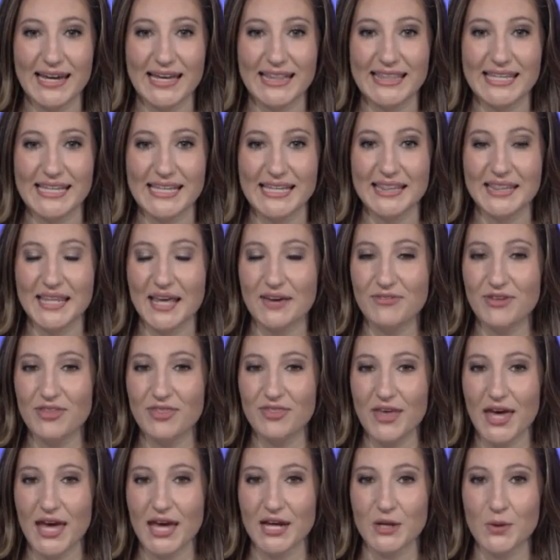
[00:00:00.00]
in the eleventh
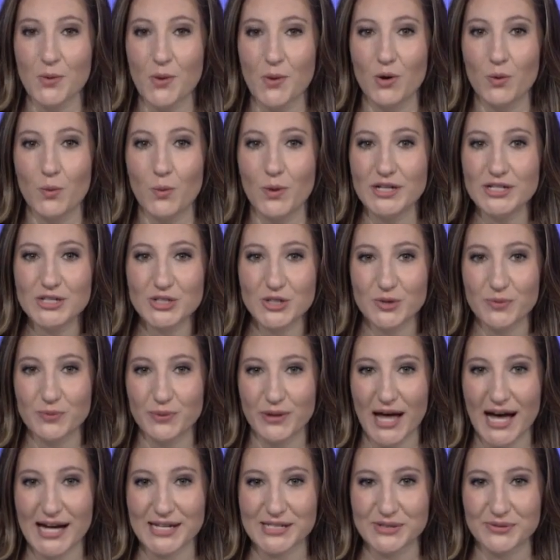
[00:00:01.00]
Annual Winter
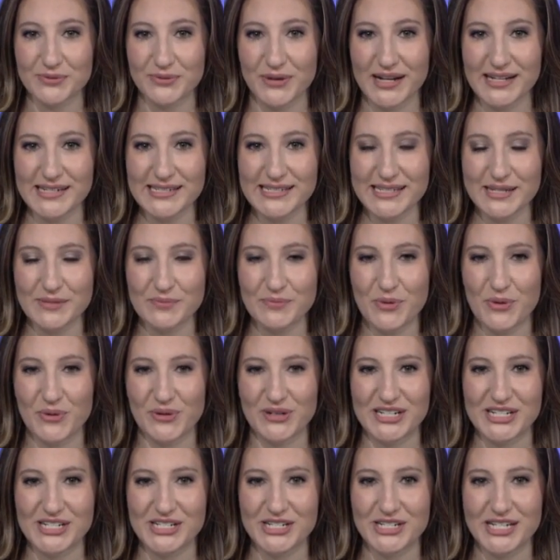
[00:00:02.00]
Blast Race in
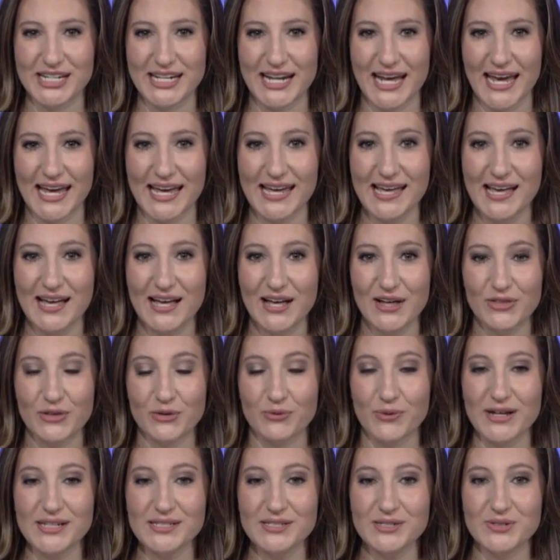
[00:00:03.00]
Portage today. The
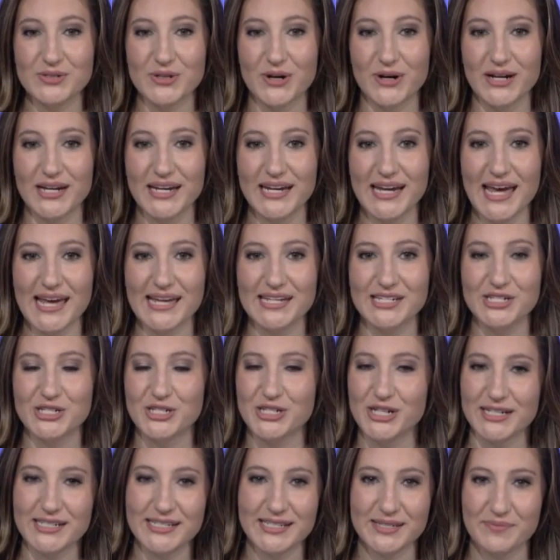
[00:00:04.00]
race starting in
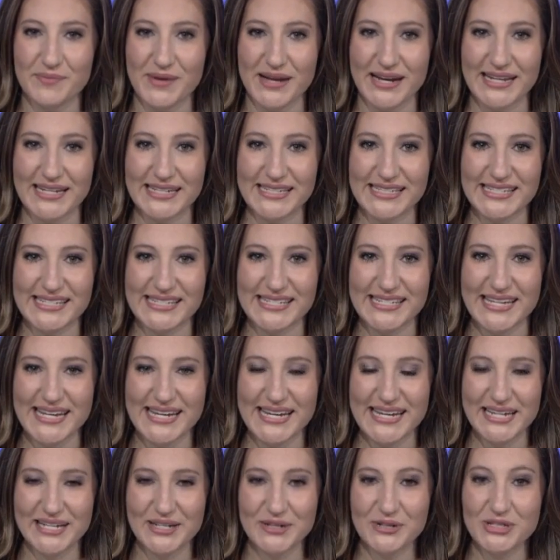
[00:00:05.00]
just minutes.
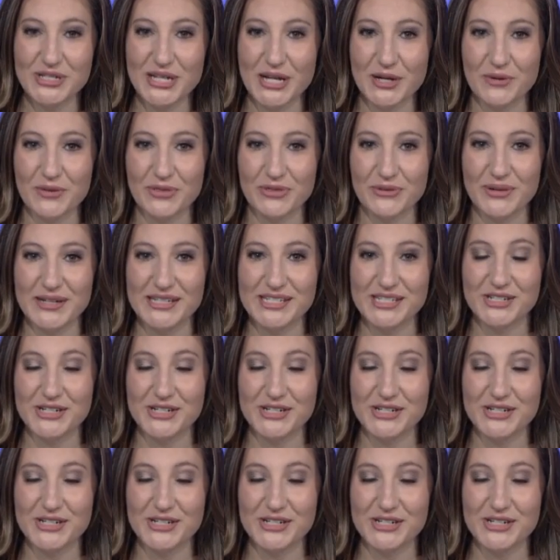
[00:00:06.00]
News Channel three's